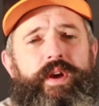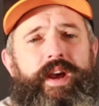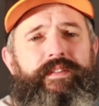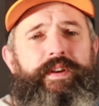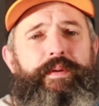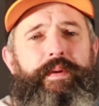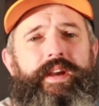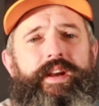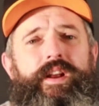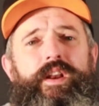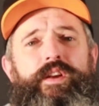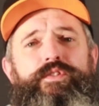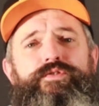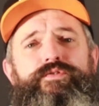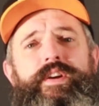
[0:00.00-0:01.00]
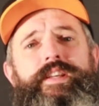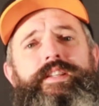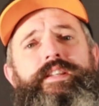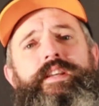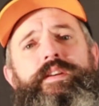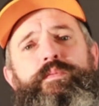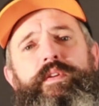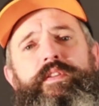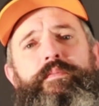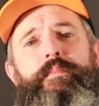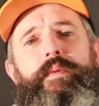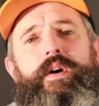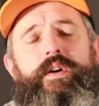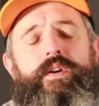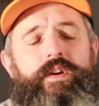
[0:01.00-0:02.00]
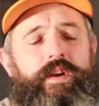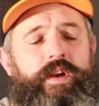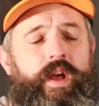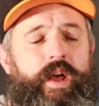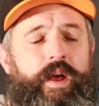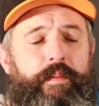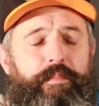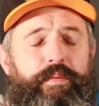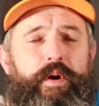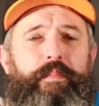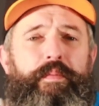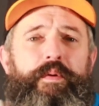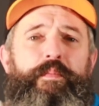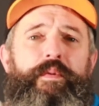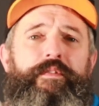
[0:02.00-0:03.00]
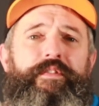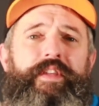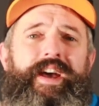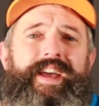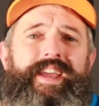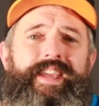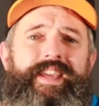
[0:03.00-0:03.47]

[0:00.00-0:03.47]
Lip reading: having a bit of close racing with Mark. Problem with that